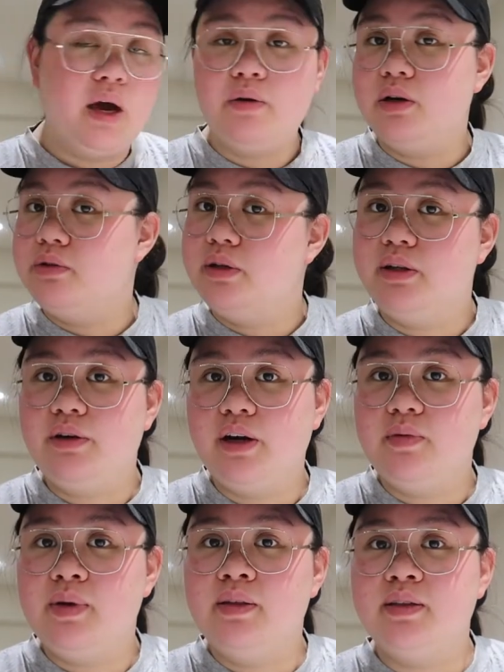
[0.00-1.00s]
I would really
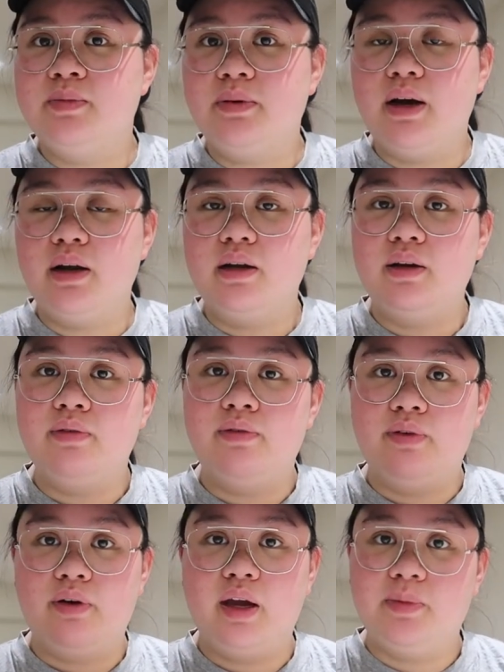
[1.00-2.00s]
recommend this brand
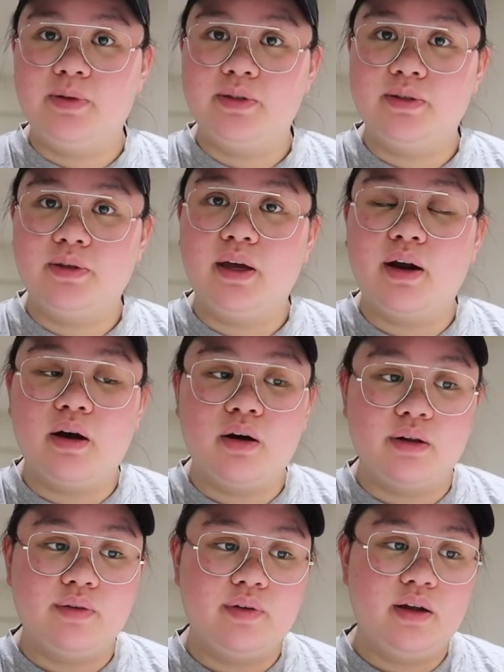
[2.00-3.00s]
if you're able to get a
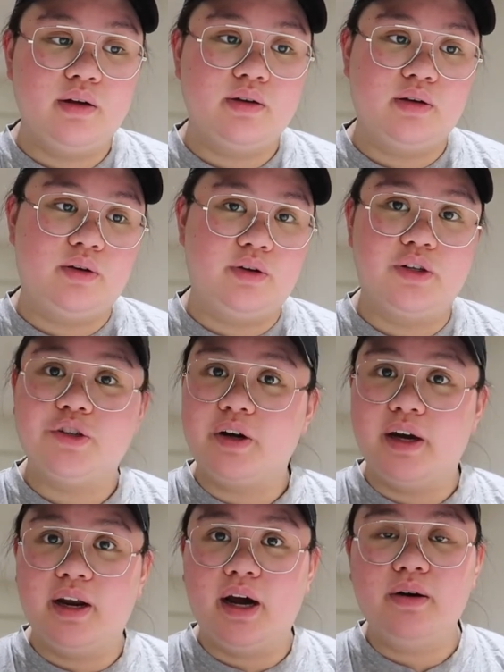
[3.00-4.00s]
hold of it or
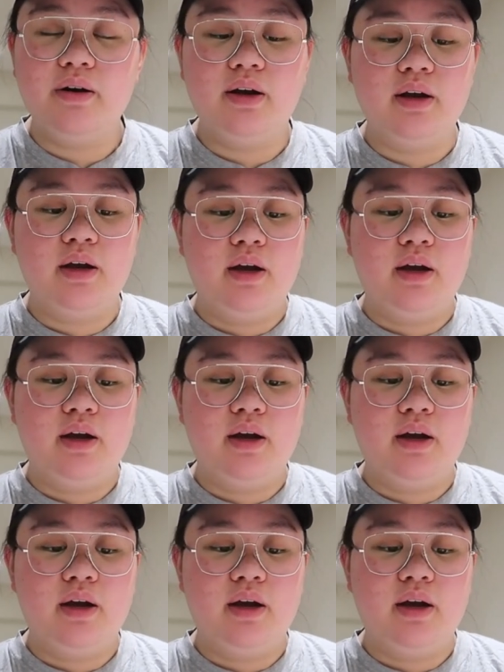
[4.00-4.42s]
try it out.